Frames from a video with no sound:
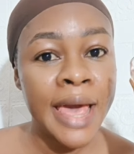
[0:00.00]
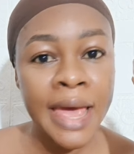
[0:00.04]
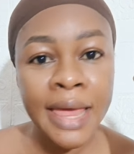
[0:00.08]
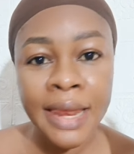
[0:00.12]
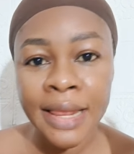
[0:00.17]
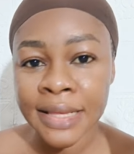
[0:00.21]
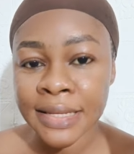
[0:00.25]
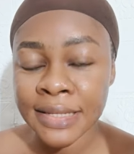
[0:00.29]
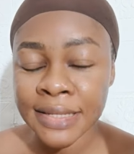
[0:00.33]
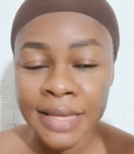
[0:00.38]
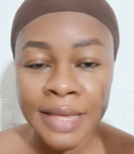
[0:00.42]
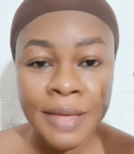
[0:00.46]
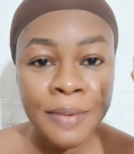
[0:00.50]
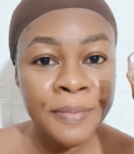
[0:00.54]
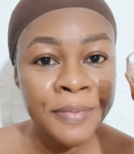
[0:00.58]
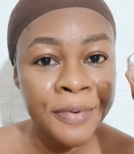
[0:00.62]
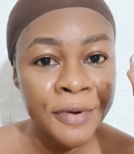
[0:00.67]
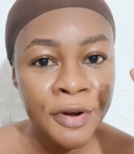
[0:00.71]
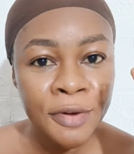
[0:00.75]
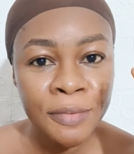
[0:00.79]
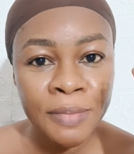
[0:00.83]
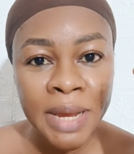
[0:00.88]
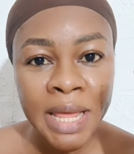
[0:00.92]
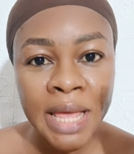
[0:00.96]
any skin
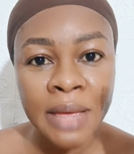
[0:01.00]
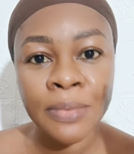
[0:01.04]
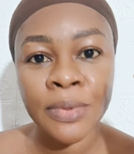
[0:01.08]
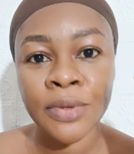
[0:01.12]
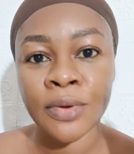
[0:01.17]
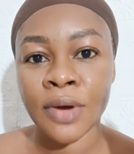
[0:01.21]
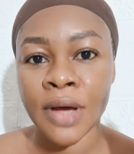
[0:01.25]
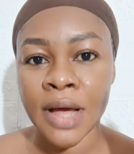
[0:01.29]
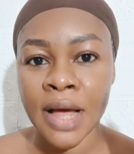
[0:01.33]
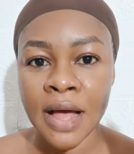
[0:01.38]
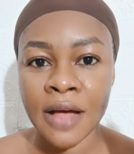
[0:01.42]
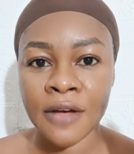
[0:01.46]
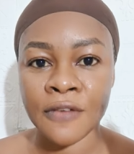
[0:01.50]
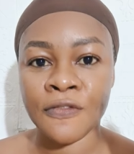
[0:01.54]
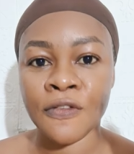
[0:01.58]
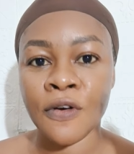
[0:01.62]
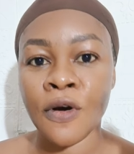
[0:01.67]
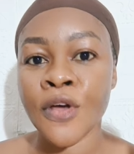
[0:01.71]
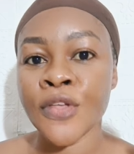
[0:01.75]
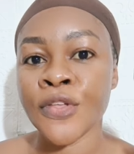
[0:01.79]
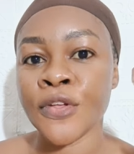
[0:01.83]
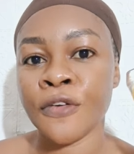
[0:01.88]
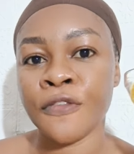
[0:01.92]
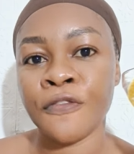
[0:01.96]
problem you have
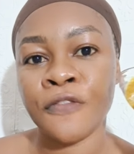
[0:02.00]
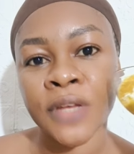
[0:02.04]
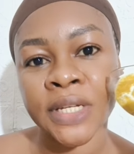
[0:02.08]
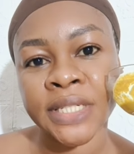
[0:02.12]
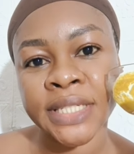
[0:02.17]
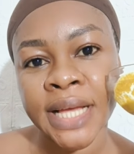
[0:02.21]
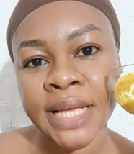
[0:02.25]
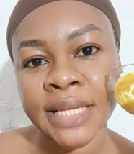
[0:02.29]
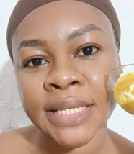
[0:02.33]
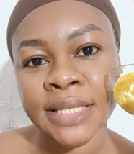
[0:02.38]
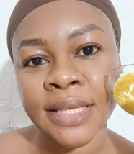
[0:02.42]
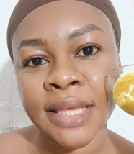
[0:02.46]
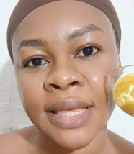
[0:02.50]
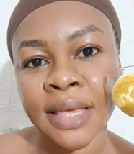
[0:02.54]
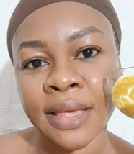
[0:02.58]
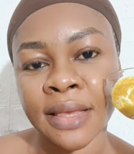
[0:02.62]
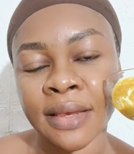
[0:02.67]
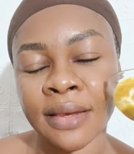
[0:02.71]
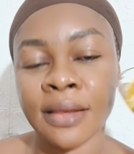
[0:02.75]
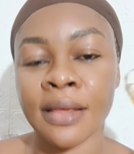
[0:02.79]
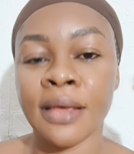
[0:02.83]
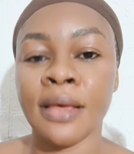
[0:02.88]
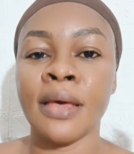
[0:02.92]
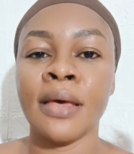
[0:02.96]
on your facial
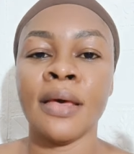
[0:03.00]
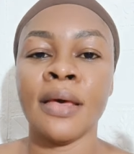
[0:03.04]
skin.